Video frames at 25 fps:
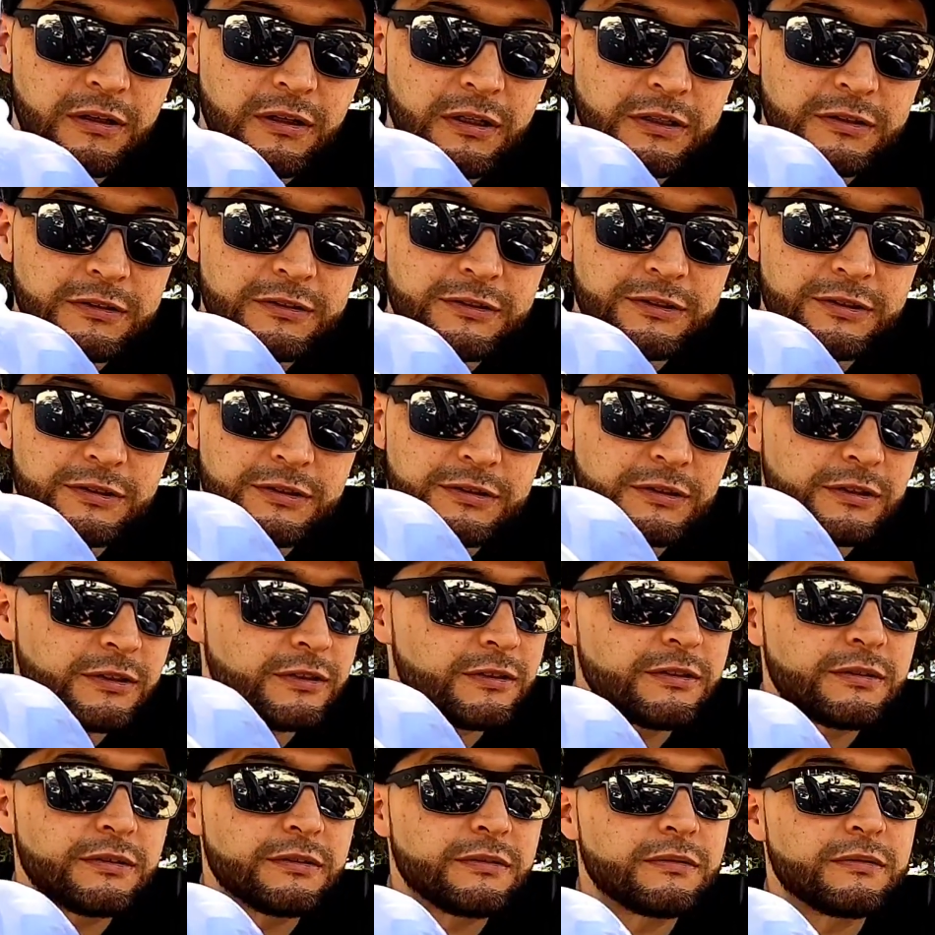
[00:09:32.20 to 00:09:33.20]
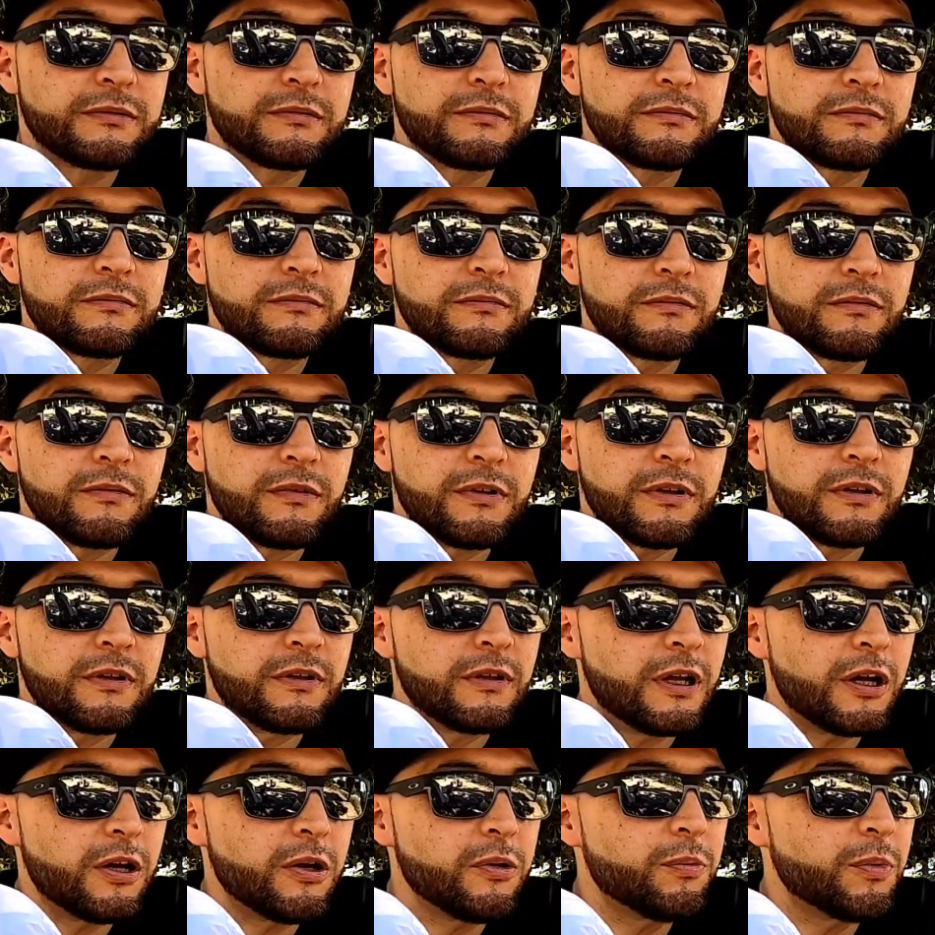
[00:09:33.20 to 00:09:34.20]
it's just
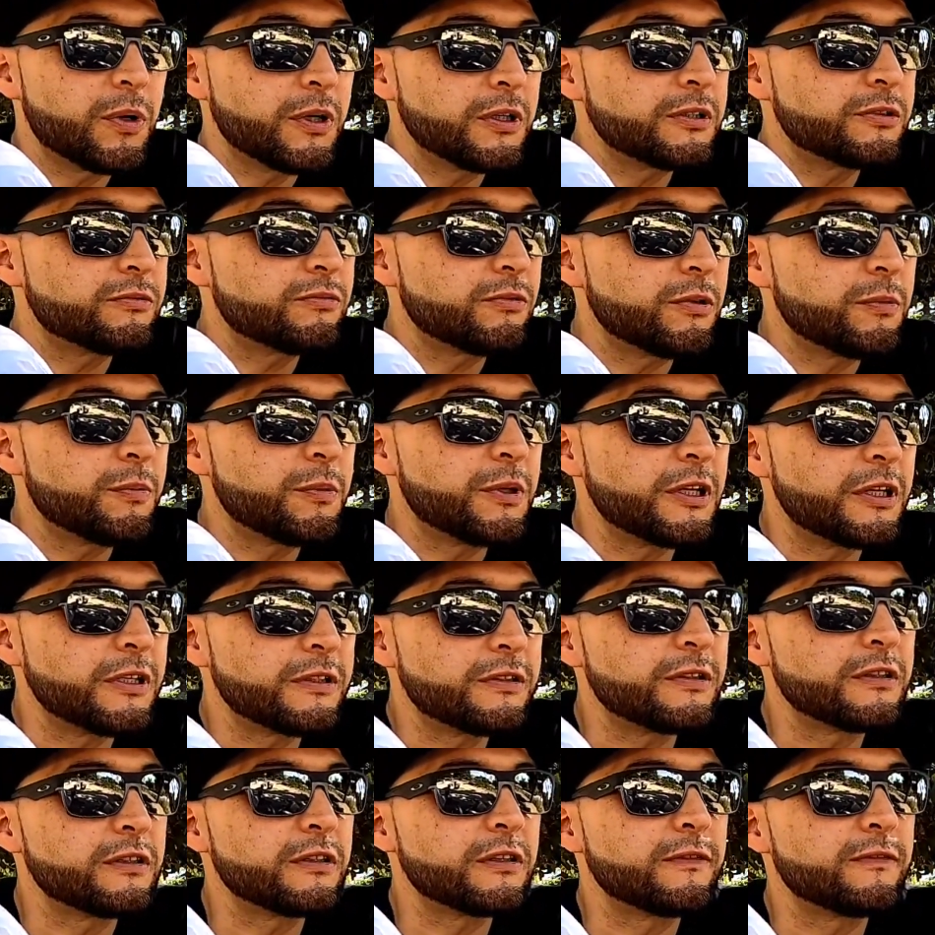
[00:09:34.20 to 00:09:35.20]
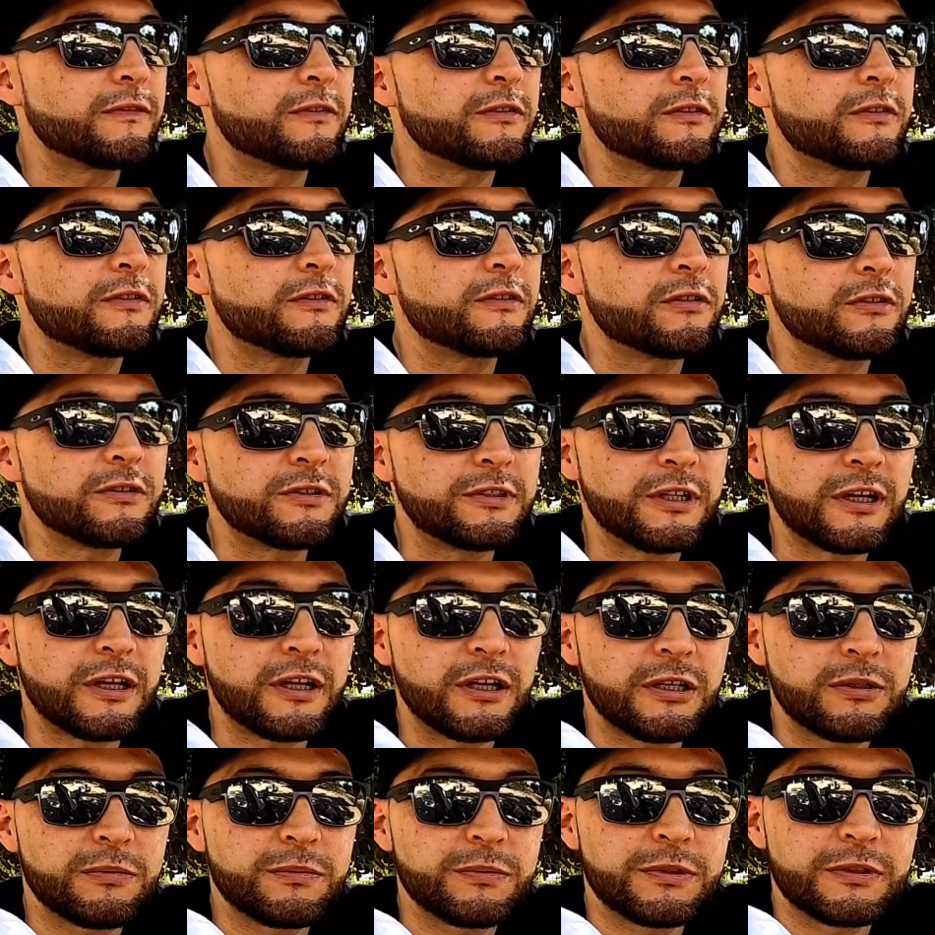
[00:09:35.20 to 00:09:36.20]
everybody's reminiscing of their good
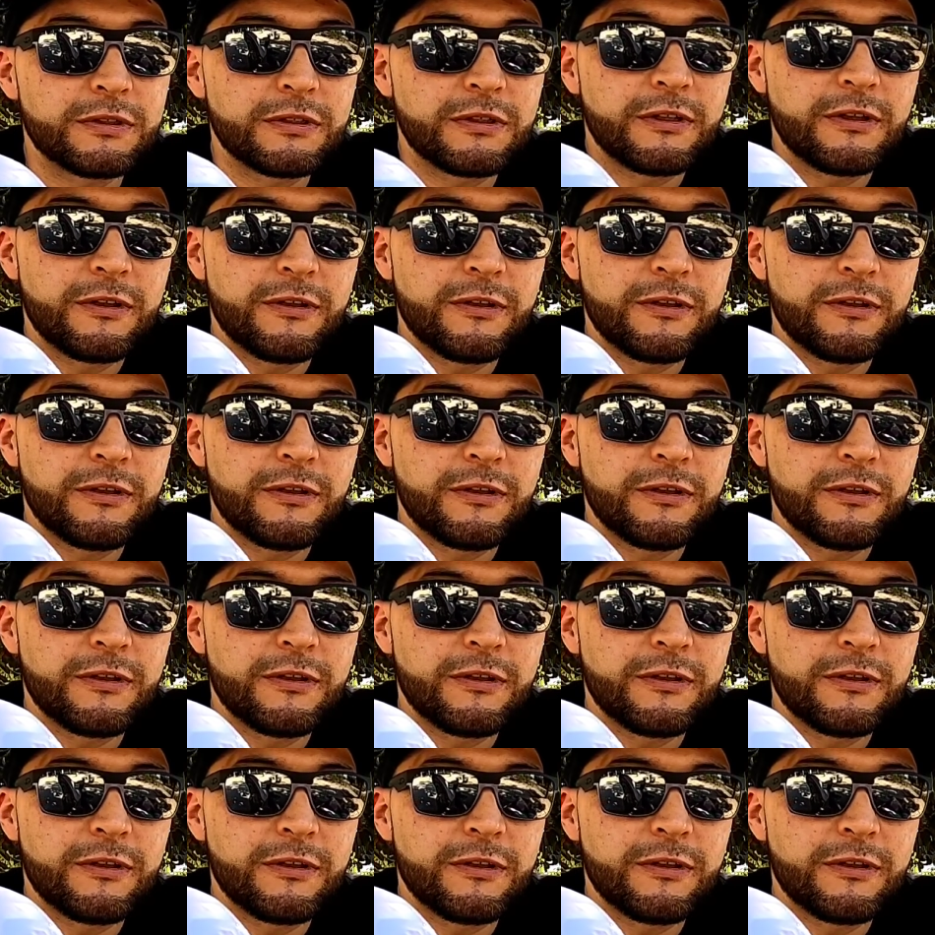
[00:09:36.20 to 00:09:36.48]
times